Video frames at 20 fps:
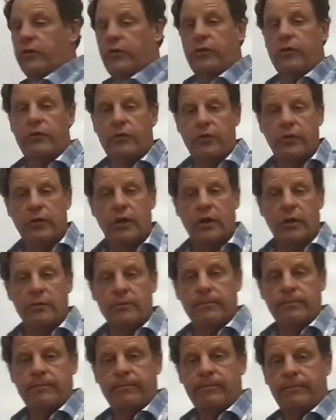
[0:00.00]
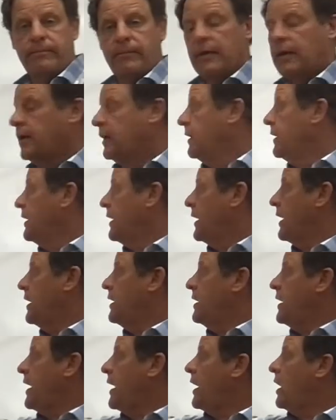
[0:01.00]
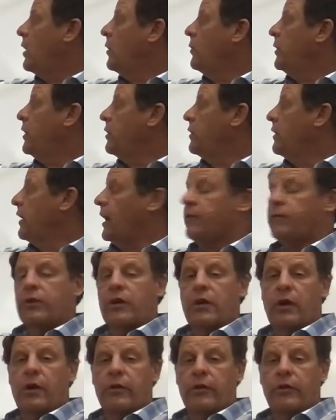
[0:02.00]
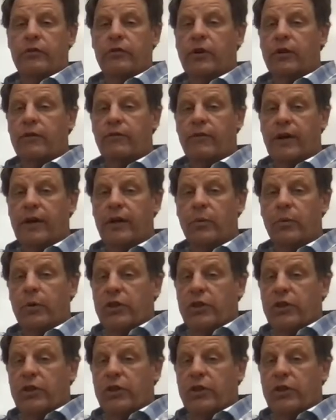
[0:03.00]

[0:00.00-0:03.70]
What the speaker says: to 0. And now we don't have to call this our final.